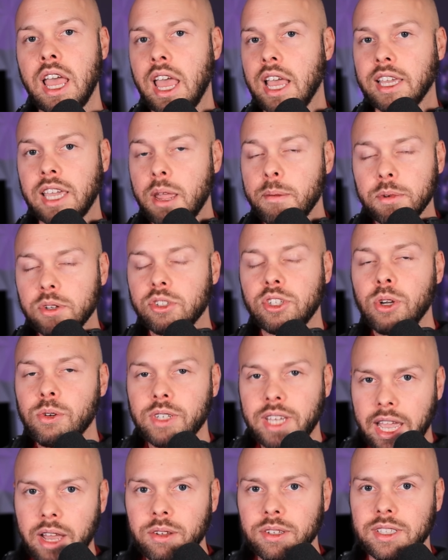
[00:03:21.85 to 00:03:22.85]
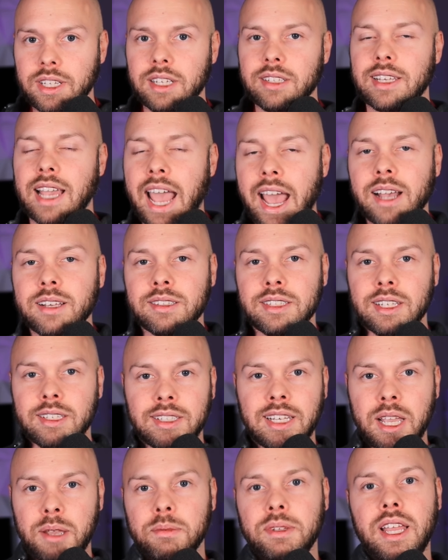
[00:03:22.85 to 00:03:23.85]
Gamers don't count this as the
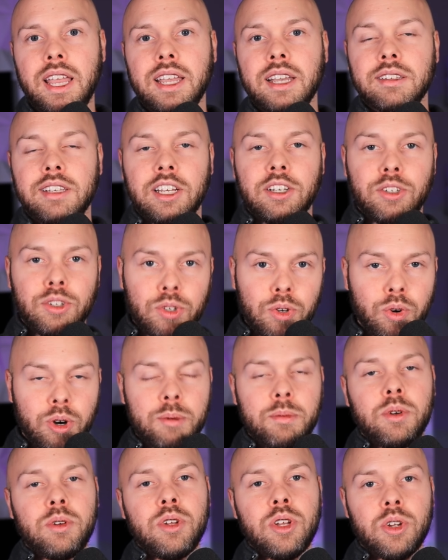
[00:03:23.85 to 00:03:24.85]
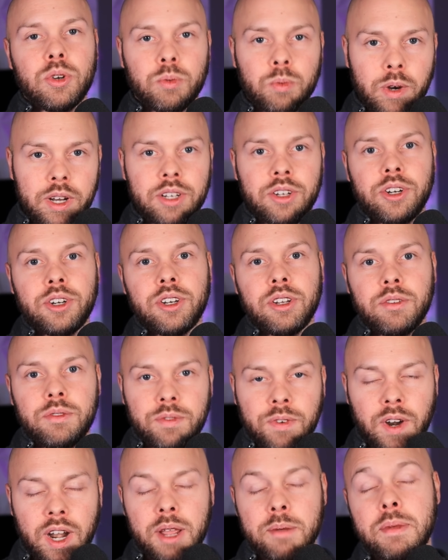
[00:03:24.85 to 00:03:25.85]
same thing as a normal rendered
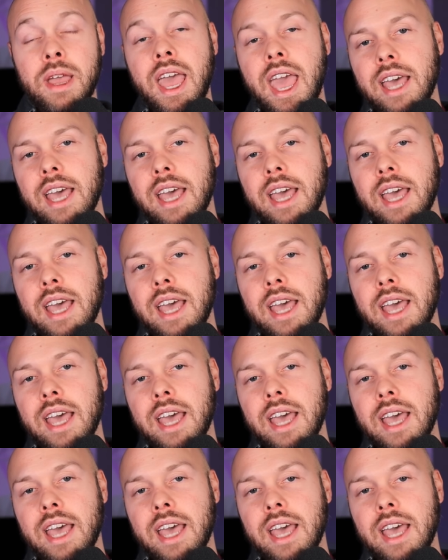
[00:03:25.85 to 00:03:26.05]
frame.